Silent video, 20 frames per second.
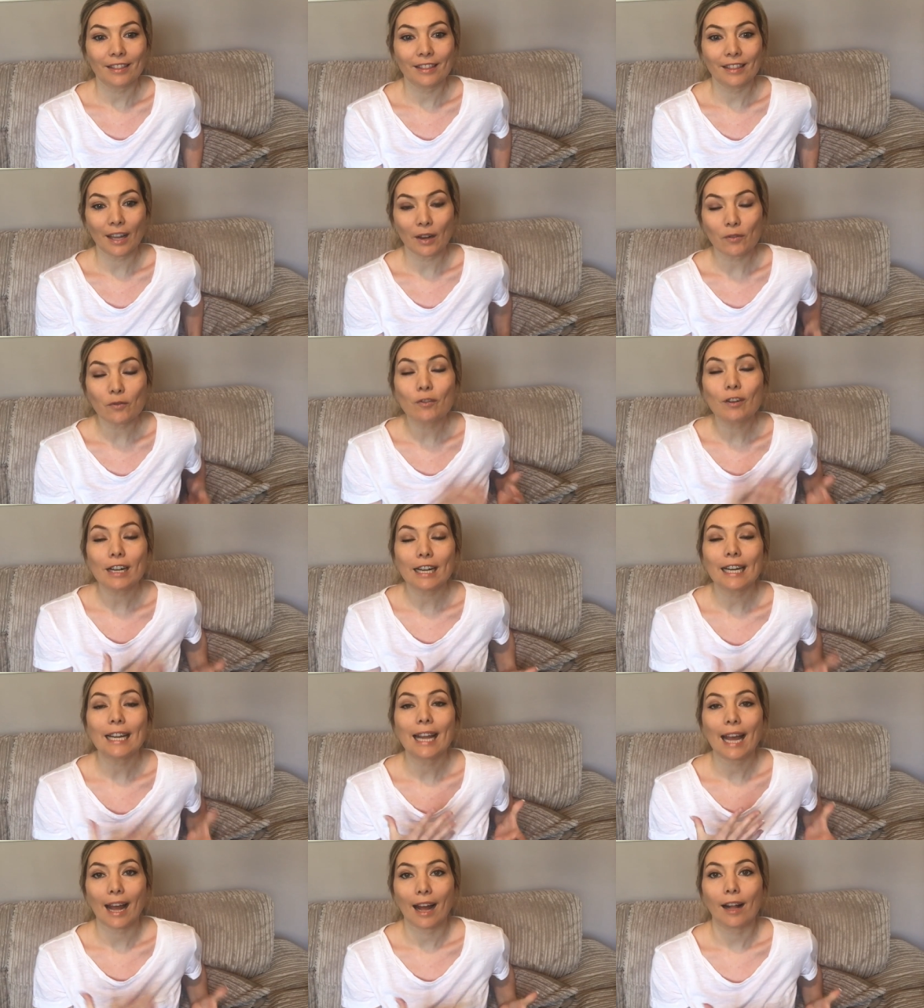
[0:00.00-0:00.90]
they
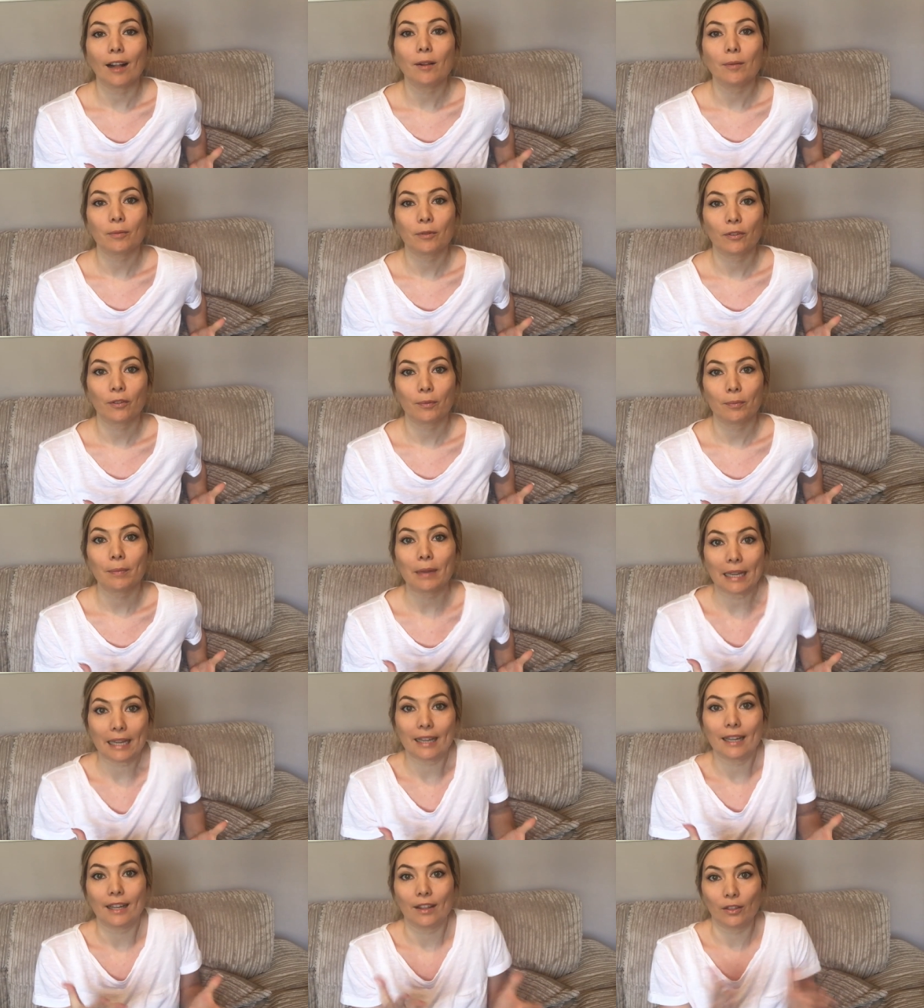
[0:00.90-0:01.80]
really helped
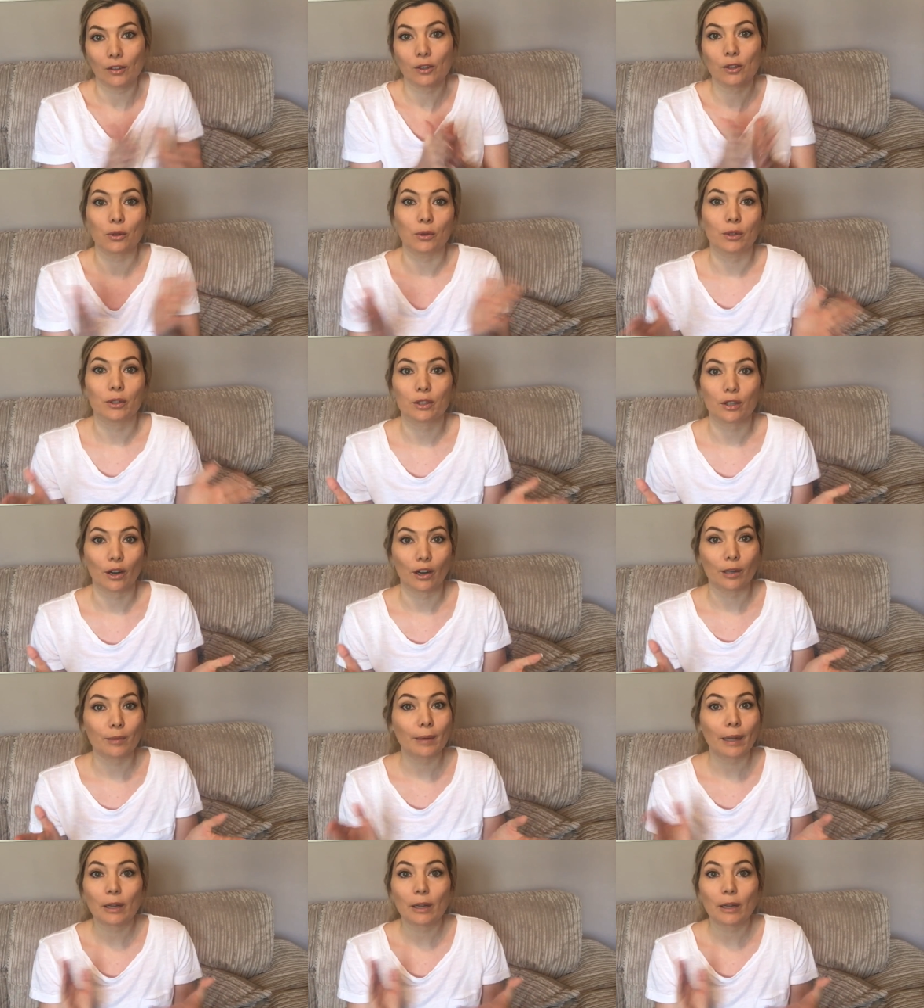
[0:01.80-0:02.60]
me in the short term.